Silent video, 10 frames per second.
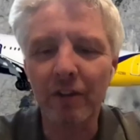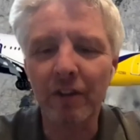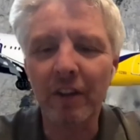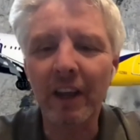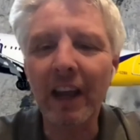
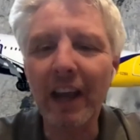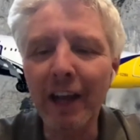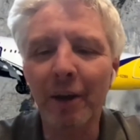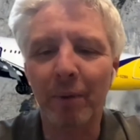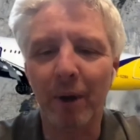the
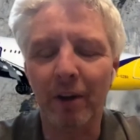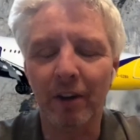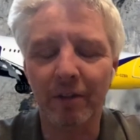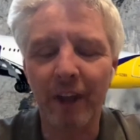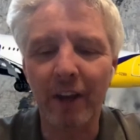inner part
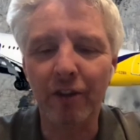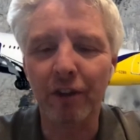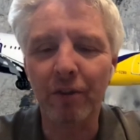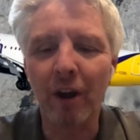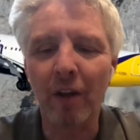of the
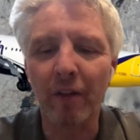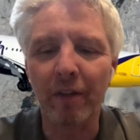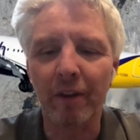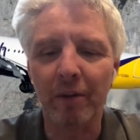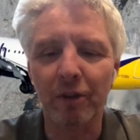engine rather
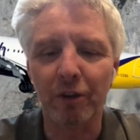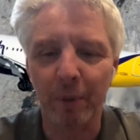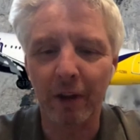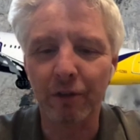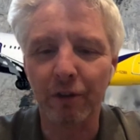than just
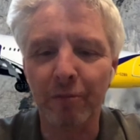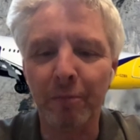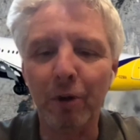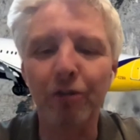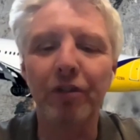being sort of
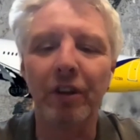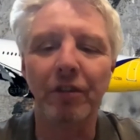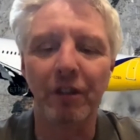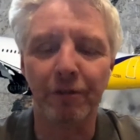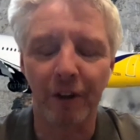pushed into
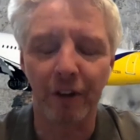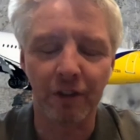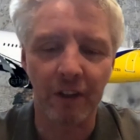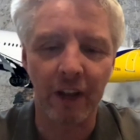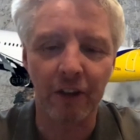the front
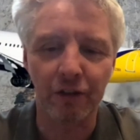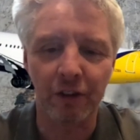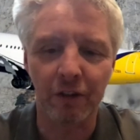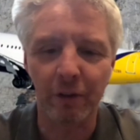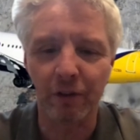of the engine.
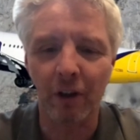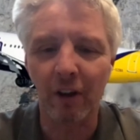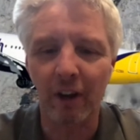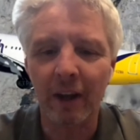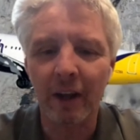So it's not
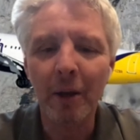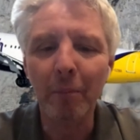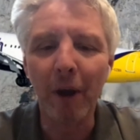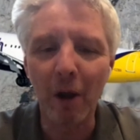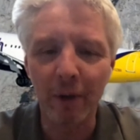like
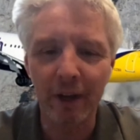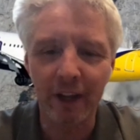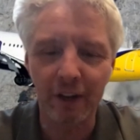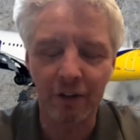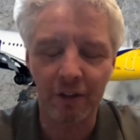blowing
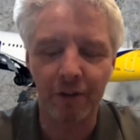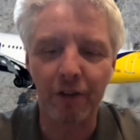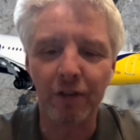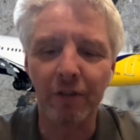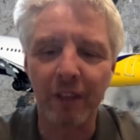into the
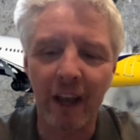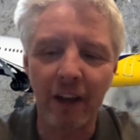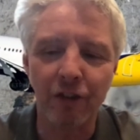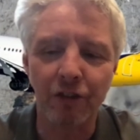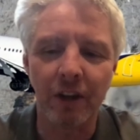front of the
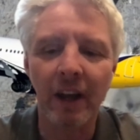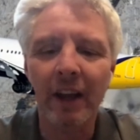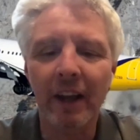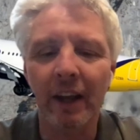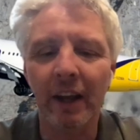engine.
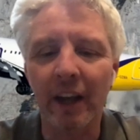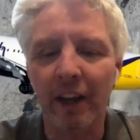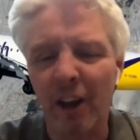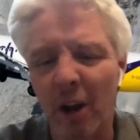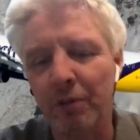It
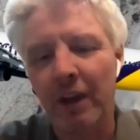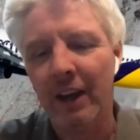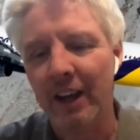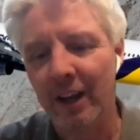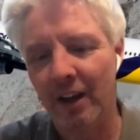goes
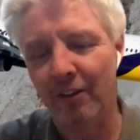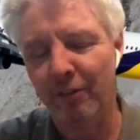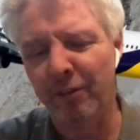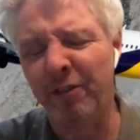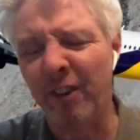
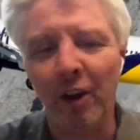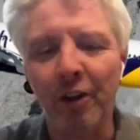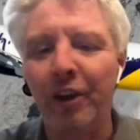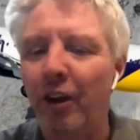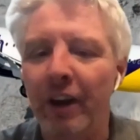
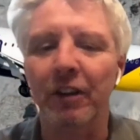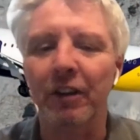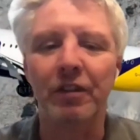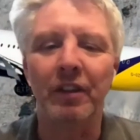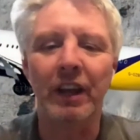further
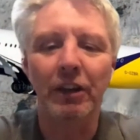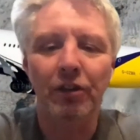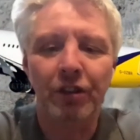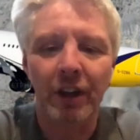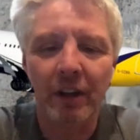into the
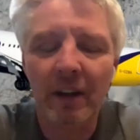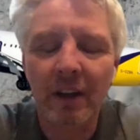engine,